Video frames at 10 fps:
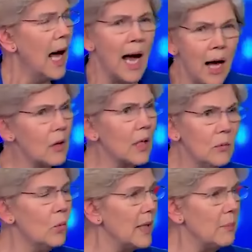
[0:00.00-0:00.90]
How
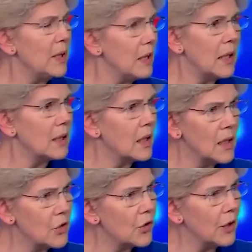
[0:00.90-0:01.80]
can we be a
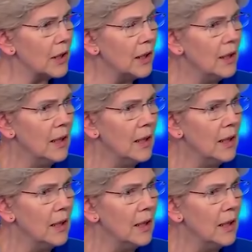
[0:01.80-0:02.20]
country